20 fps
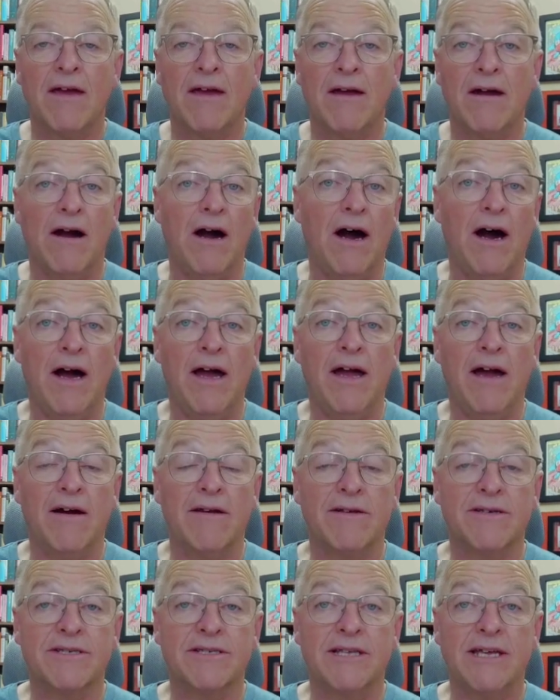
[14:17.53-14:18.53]
I
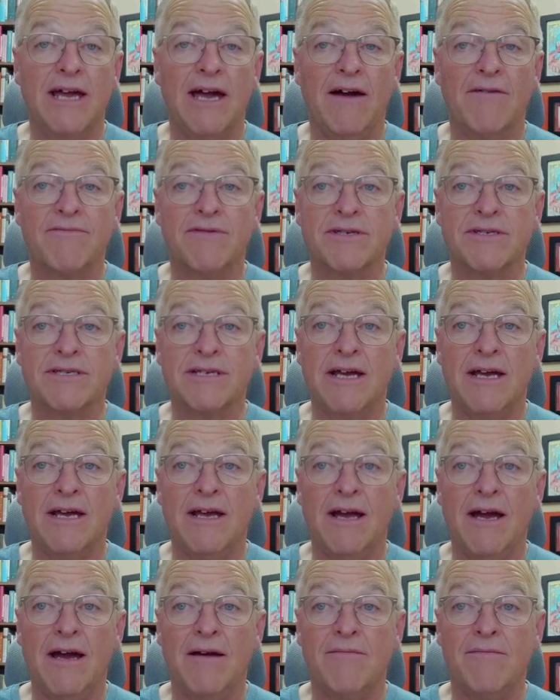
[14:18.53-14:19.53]
honestly have to
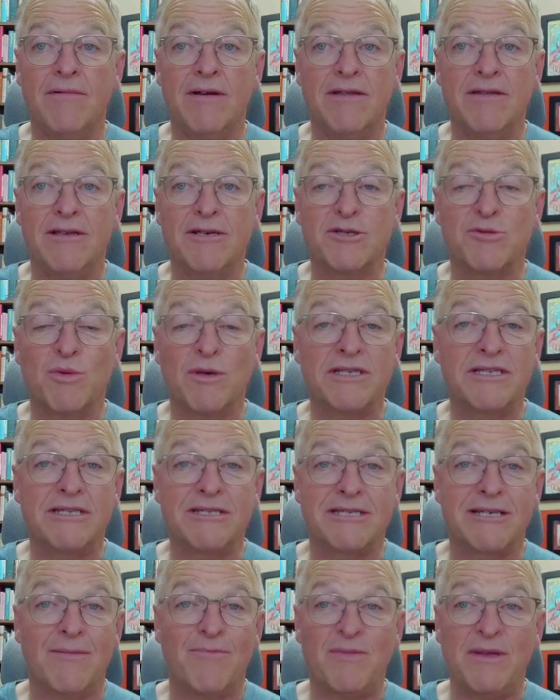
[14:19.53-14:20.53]
say, this wasn't
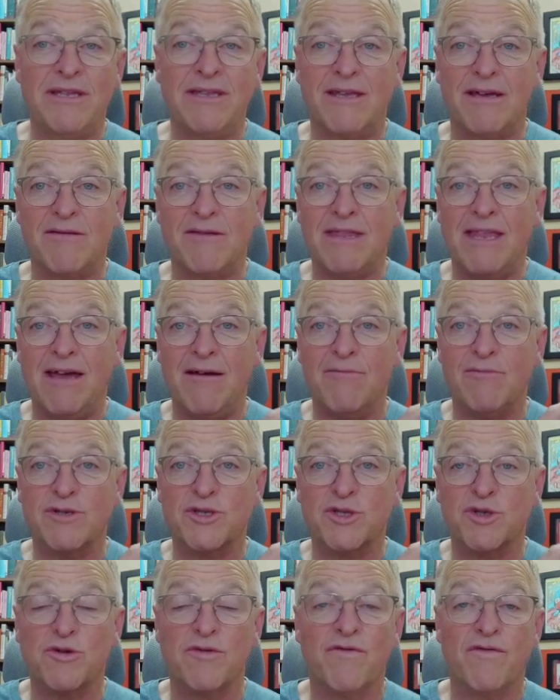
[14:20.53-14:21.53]
something that
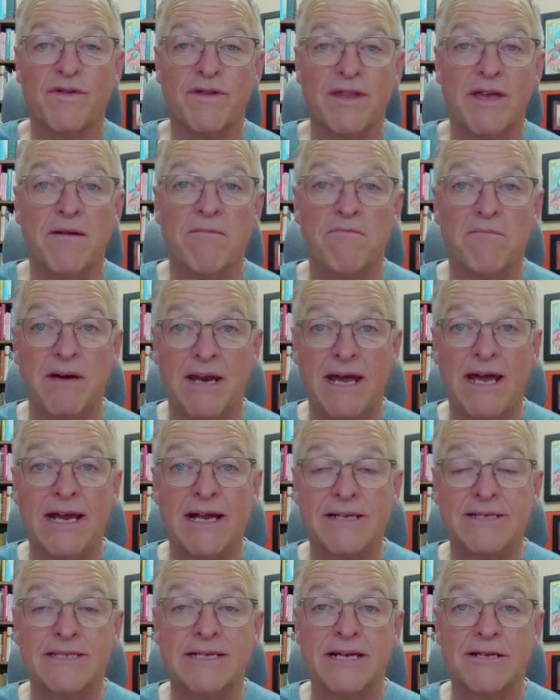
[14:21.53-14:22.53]
was true for them, but I
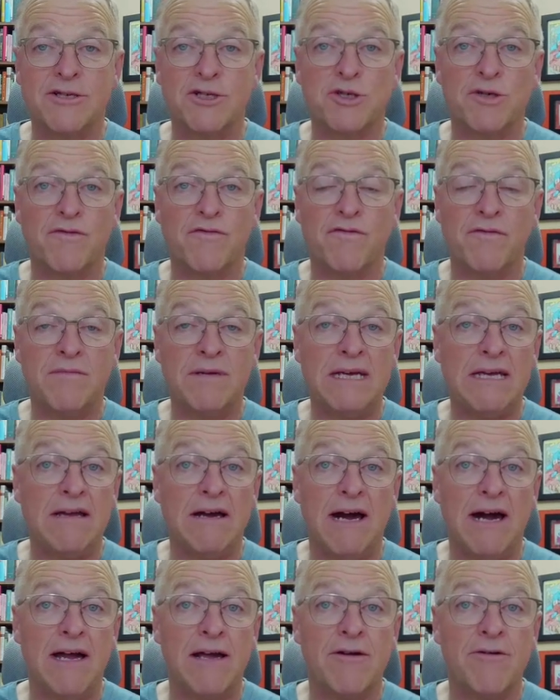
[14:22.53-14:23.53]
can say it's true for me.
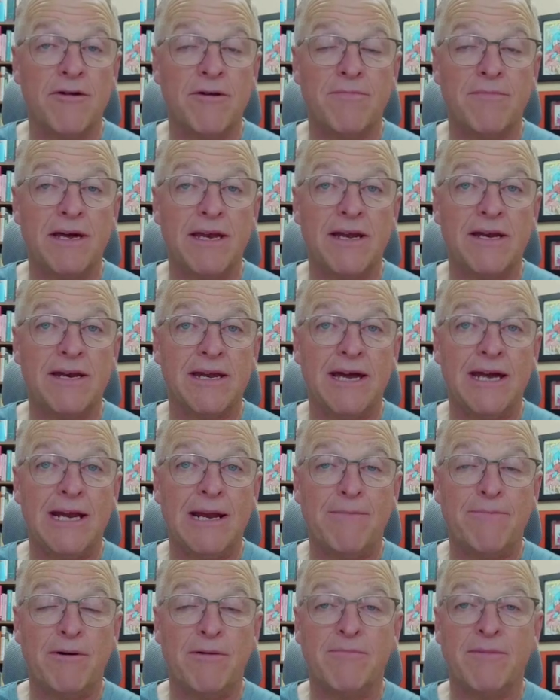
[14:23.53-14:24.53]
I go to bed at night,
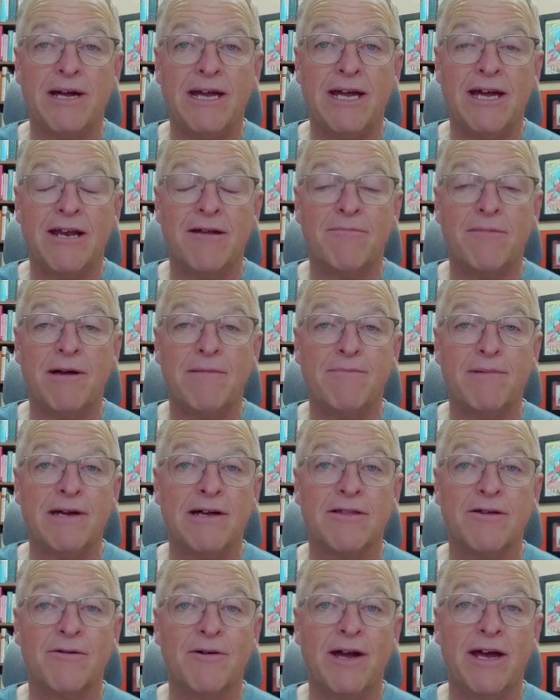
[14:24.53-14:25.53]
I put my head on my
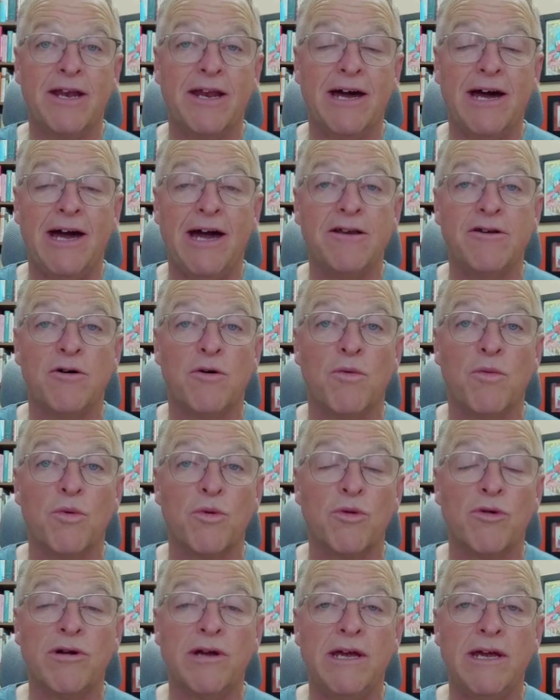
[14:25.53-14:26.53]
pillow, and I don't
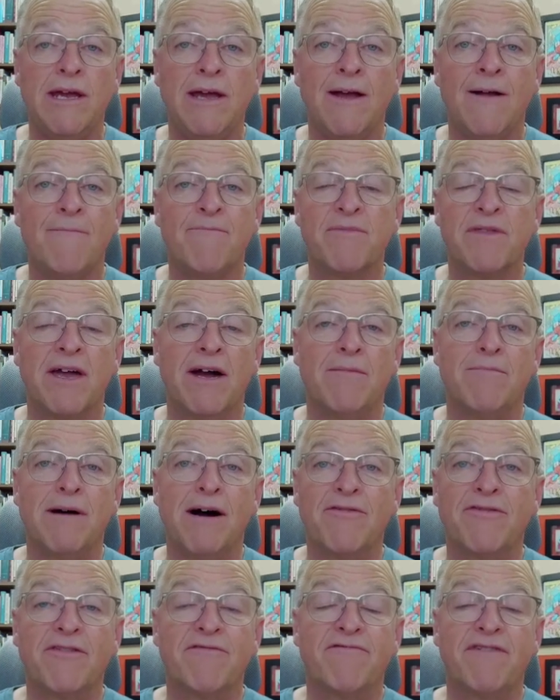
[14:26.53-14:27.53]
worry
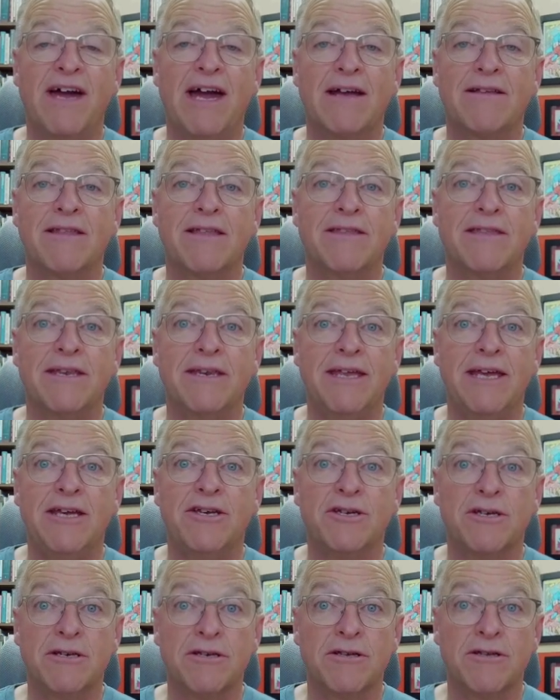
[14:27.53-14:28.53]
about the fact that the
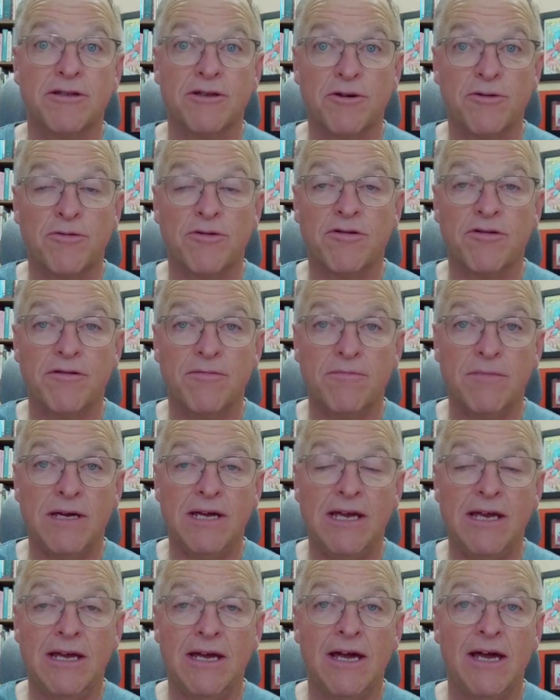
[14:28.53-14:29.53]
nation to the north of
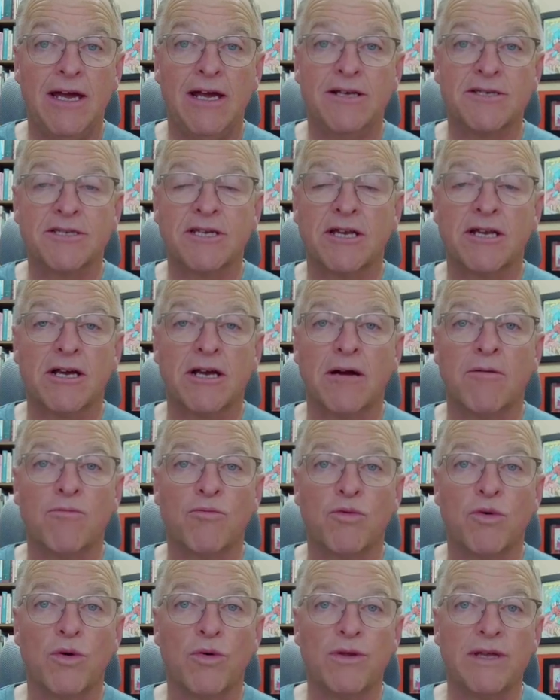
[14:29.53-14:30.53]
me is going to come
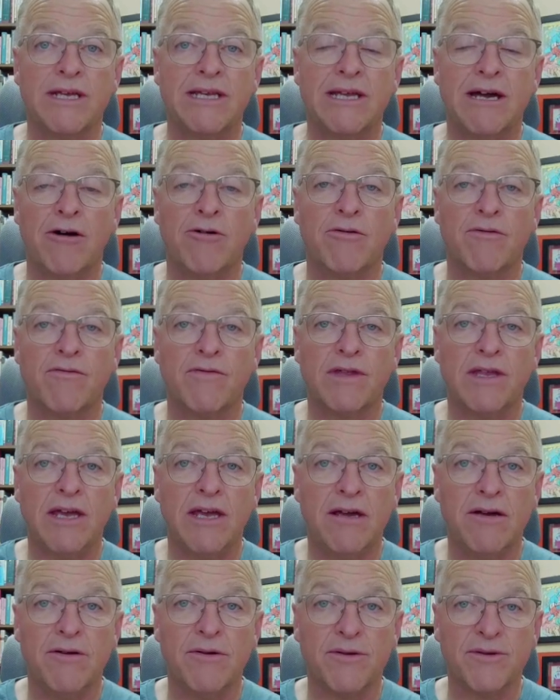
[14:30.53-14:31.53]
rolling down over the
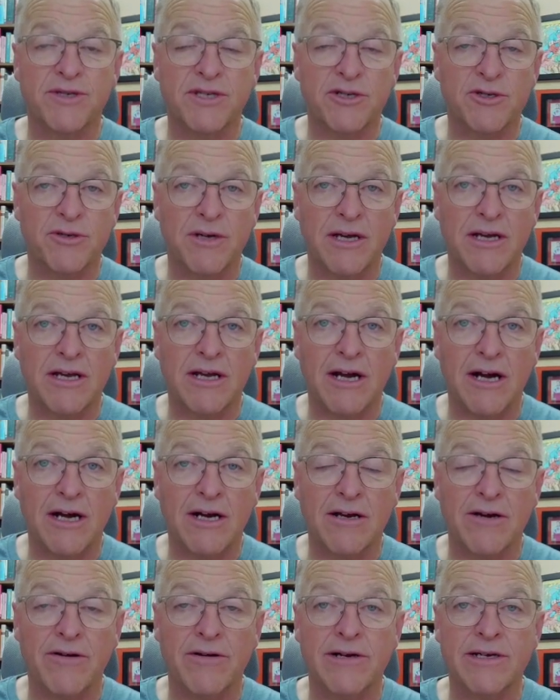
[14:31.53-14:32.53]
hills and trying to
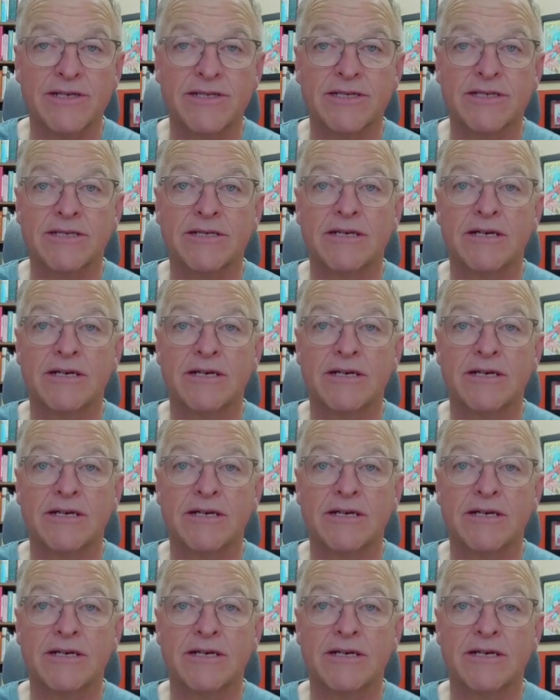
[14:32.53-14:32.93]
conquer us.